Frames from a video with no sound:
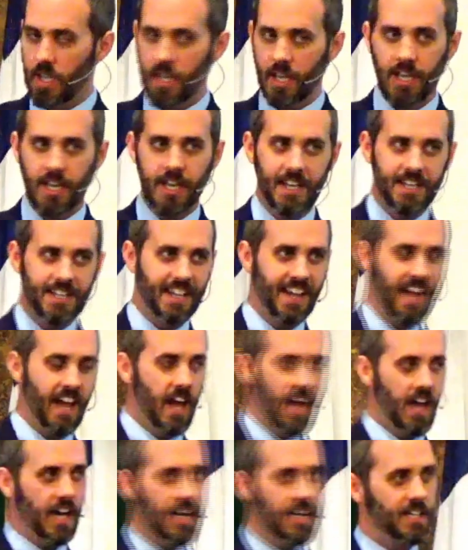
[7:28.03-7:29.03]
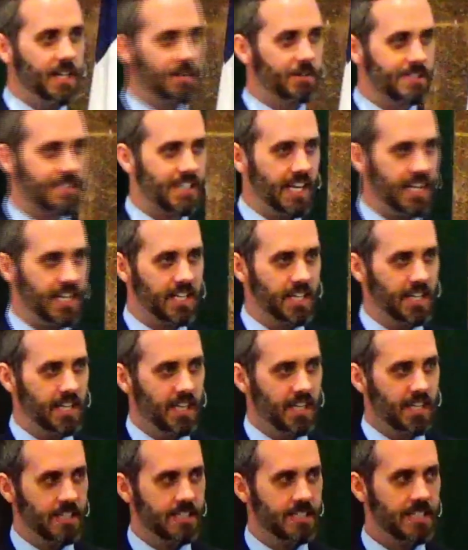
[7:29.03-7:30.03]
And, and I was like,
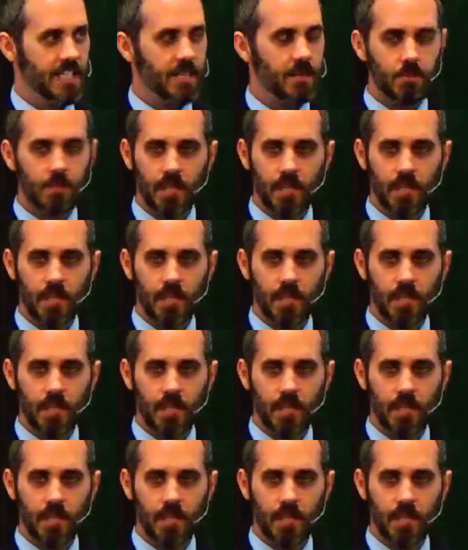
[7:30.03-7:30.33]
does he